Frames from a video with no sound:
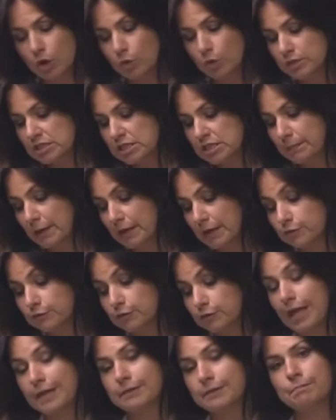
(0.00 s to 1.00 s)

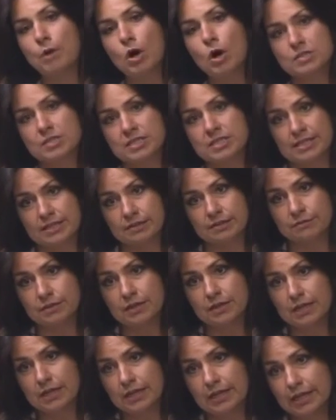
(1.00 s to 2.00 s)
respectful and positive
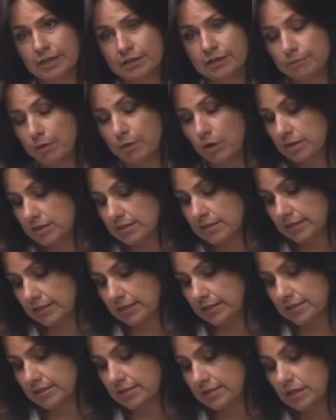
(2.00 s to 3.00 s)
kind of
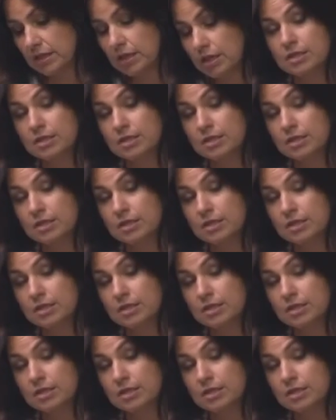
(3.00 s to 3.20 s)
politics.